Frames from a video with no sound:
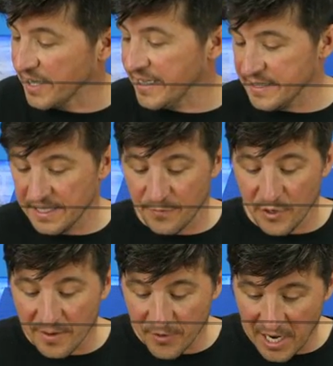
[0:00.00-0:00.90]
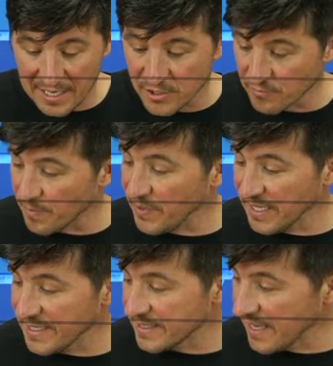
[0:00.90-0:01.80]
easy if you ever had to
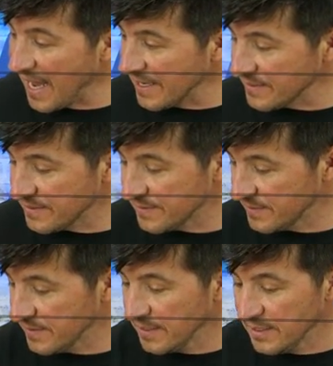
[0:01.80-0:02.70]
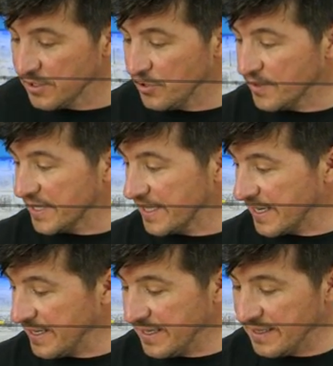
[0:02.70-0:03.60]
replace that. You can
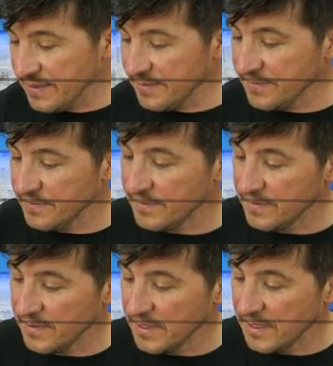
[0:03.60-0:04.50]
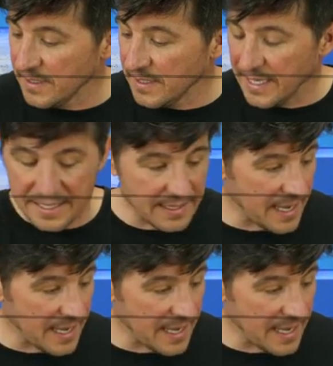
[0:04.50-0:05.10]
get in. And